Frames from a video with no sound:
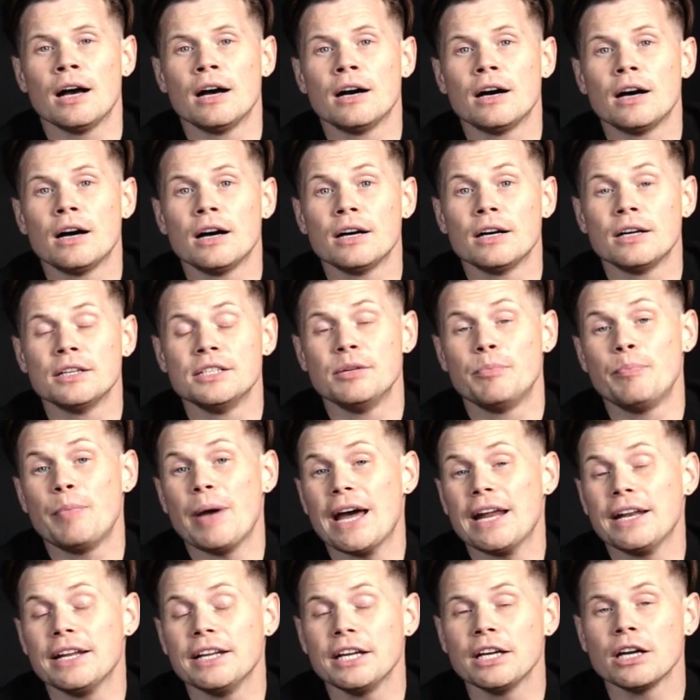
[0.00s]
uh,
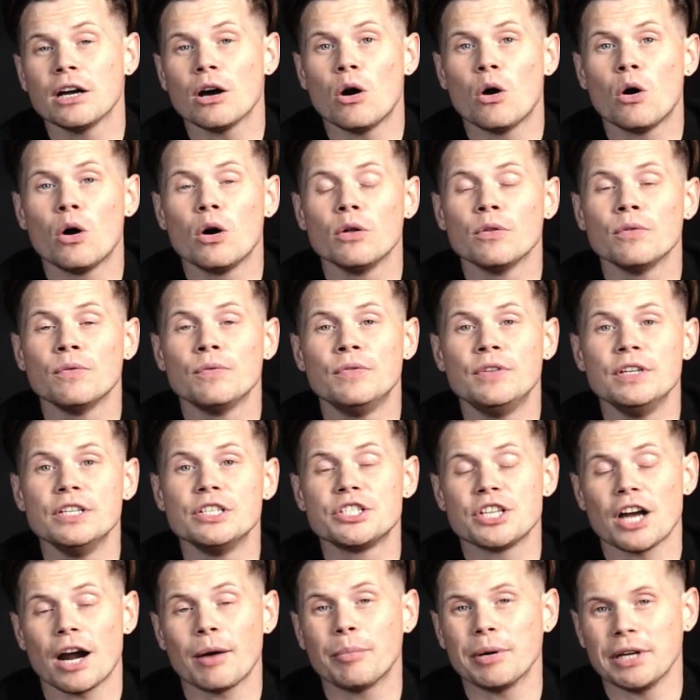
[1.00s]
depending on the
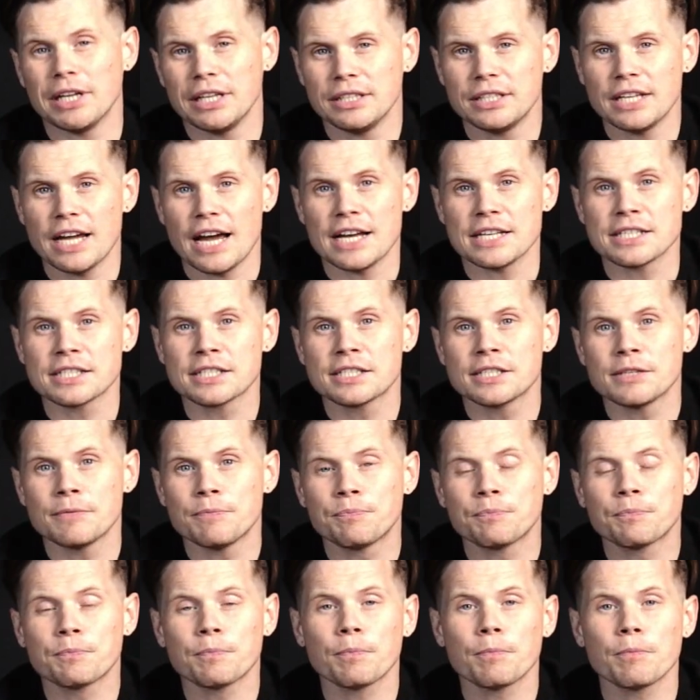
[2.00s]
sharpening tasks.
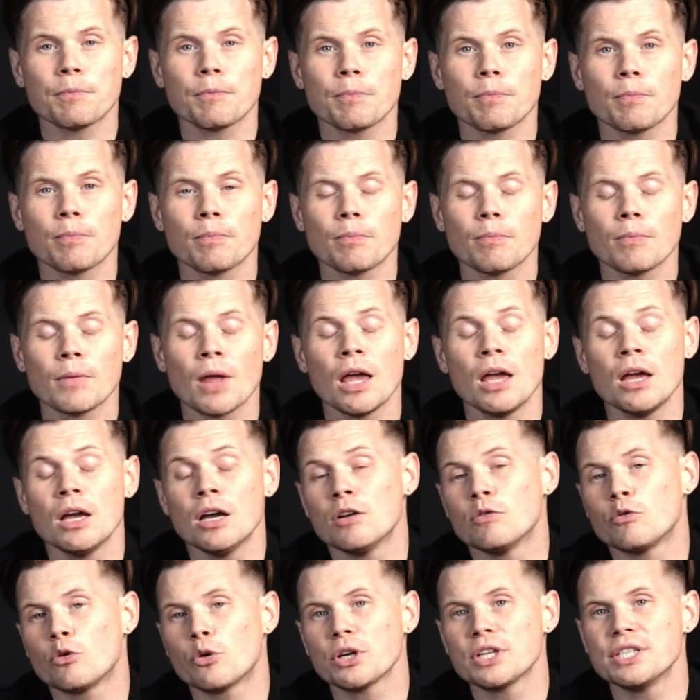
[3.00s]

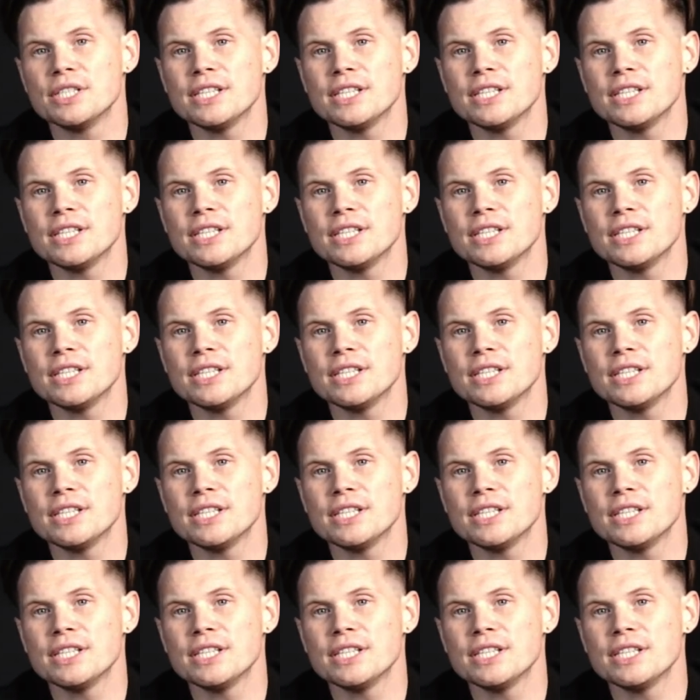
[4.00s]
For